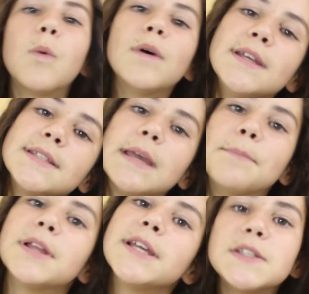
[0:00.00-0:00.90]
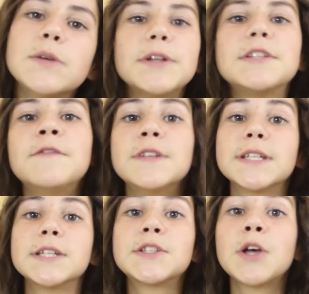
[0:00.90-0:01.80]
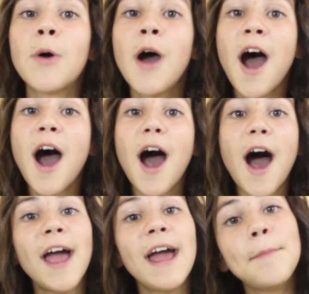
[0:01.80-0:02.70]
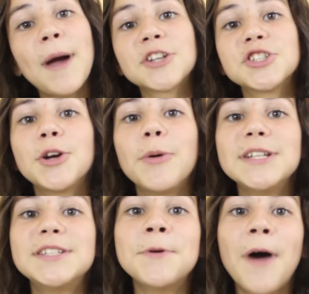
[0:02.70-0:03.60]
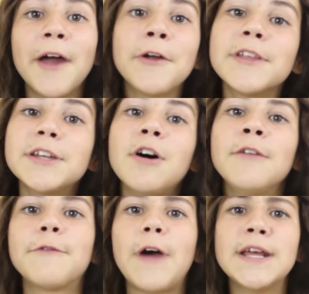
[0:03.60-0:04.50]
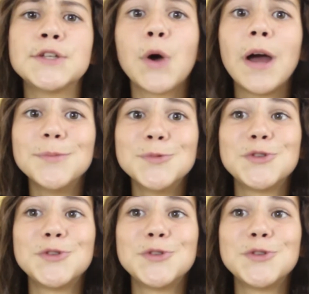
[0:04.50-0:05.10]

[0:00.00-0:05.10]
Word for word: What is a place you want to visit? So I am actually going to Ireland on Friday, so I'm